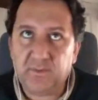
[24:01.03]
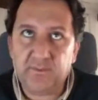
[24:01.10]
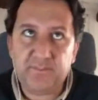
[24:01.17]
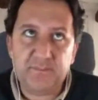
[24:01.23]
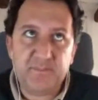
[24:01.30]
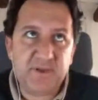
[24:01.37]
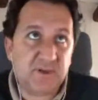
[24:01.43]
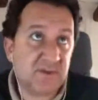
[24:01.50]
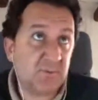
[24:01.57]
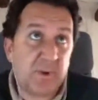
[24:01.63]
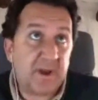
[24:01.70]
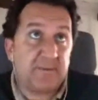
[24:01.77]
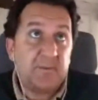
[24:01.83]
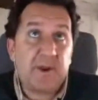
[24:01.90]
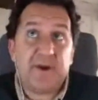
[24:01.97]
because we
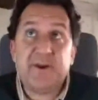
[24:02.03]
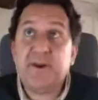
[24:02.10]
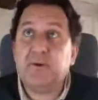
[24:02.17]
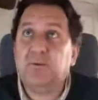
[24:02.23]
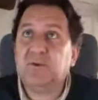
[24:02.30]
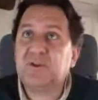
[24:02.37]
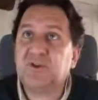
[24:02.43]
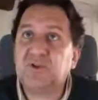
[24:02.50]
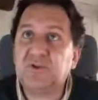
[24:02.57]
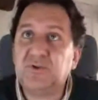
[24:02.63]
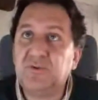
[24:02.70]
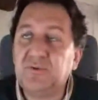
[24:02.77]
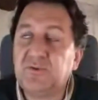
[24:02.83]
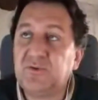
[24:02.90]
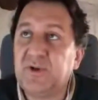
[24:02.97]
are here also
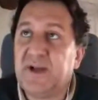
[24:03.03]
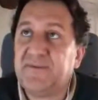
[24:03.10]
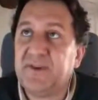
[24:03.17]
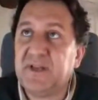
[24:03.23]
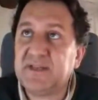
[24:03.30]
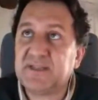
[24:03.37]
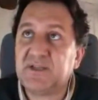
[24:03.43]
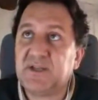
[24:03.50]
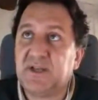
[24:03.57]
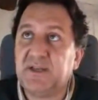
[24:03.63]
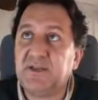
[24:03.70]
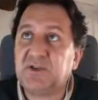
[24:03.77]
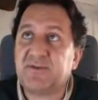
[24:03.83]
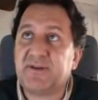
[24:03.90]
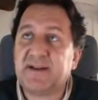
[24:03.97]
to have an
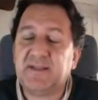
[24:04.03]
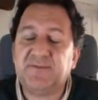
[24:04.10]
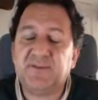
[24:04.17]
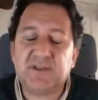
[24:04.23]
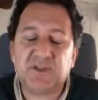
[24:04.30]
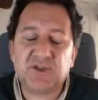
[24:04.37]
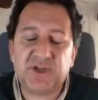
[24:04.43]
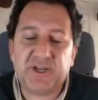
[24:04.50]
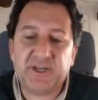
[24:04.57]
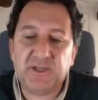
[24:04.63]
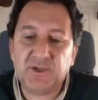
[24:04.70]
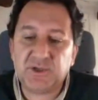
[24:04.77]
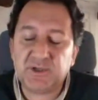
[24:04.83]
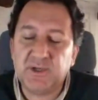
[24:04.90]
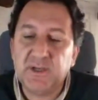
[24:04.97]
interactive
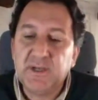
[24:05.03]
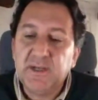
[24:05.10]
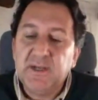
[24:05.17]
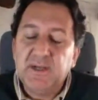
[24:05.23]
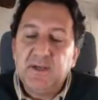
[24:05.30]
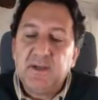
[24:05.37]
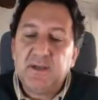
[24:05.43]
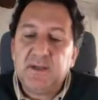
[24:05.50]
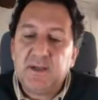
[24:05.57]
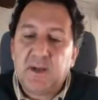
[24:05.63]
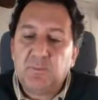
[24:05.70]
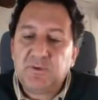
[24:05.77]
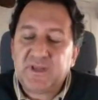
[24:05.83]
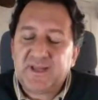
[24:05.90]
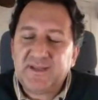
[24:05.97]
exchange. I
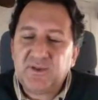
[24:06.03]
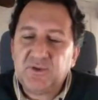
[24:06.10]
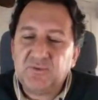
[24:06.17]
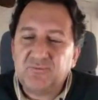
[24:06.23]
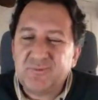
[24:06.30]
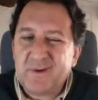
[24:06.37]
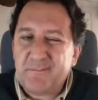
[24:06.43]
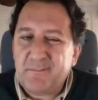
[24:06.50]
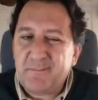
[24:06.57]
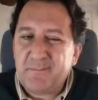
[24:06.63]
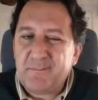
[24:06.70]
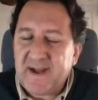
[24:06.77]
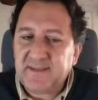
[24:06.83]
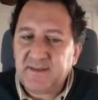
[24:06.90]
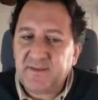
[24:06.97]
would like to
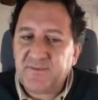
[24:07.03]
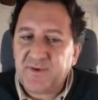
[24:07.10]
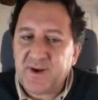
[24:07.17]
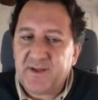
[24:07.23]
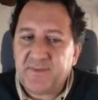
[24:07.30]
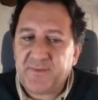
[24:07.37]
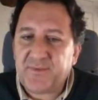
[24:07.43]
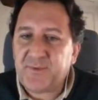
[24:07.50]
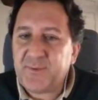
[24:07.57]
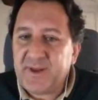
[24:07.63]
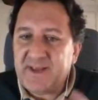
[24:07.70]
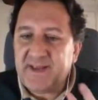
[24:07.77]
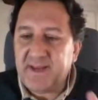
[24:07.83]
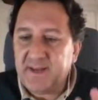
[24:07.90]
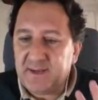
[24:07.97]
remind that there are
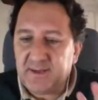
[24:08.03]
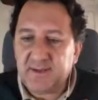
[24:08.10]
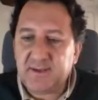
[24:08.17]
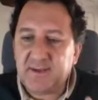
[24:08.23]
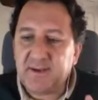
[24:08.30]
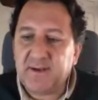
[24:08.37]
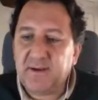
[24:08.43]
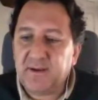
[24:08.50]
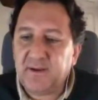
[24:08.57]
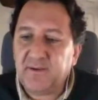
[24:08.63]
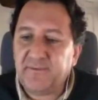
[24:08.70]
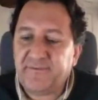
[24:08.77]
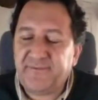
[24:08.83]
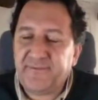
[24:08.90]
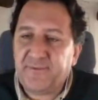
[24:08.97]
three
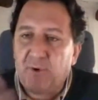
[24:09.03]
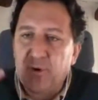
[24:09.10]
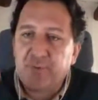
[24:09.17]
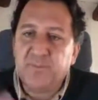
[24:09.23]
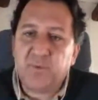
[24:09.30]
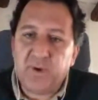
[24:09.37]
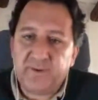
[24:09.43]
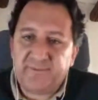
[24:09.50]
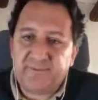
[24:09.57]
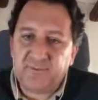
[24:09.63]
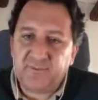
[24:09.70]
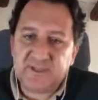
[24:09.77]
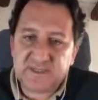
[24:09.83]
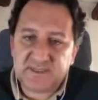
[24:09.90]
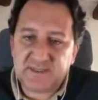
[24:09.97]
formula for
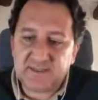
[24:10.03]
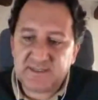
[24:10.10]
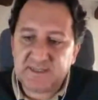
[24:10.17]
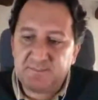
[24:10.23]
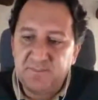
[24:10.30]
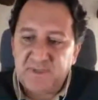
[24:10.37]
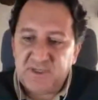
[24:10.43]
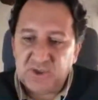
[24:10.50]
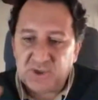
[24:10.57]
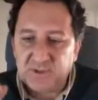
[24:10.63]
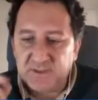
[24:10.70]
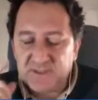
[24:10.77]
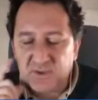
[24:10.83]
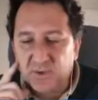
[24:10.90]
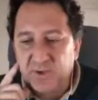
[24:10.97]
this submission.
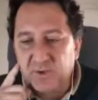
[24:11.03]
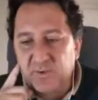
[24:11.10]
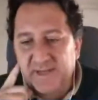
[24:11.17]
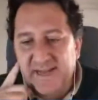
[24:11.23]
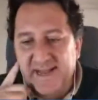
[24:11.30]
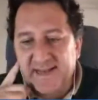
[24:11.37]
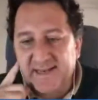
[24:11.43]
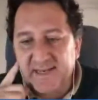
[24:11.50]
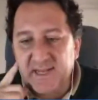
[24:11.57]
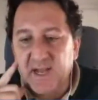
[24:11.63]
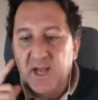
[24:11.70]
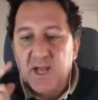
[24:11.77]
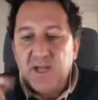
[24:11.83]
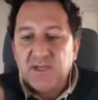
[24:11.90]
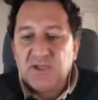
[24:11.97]
So you can
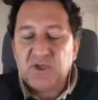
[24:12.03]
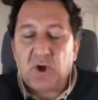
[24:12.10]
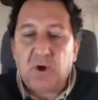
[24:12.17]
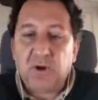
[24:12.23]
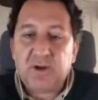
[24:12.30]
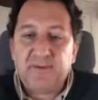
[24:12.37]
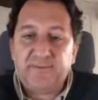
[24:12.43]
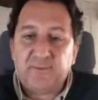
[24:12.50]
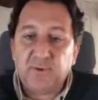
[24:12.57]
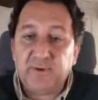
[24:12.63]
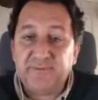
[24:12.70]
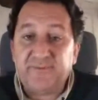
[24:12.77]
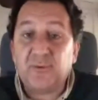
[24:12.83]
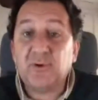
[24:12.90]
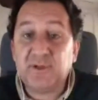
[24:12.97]
talk for
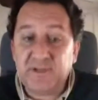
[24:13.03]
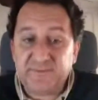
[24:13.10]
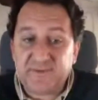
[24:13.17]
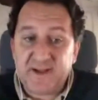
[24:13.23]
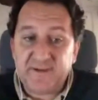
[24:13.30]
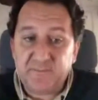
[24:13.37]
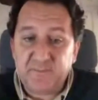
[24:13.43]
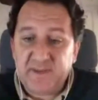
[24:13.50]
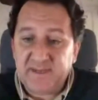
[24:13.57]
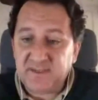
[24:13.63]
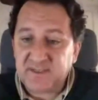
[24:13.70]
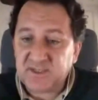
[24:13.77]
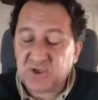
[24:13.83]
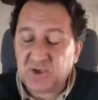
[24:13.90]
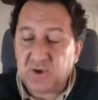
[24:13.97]
the 45
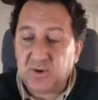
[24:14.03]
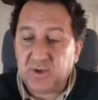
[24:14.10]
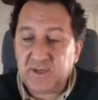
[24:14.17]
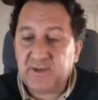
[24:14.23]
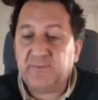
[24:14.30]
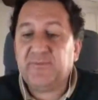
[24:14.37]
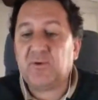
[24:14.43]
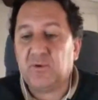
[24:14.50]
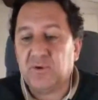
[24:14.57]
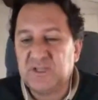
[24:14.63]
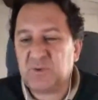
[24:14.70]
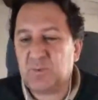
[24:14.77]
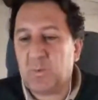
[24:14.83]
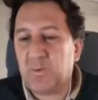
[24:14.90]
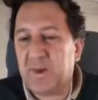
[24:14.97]
minutes talk. Of
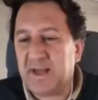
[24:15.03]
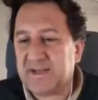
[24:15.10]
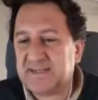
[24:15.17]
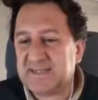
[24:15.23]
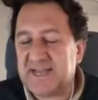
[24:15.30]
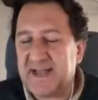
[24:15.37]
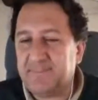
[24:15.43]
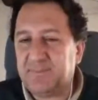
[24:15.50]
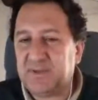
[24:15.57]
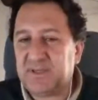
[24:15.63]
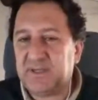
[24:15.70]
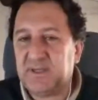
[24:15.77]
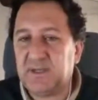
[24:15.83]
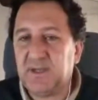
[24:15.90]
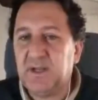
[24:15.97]
course, we will
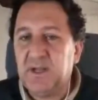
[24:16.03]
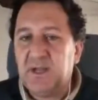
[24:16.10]
accept a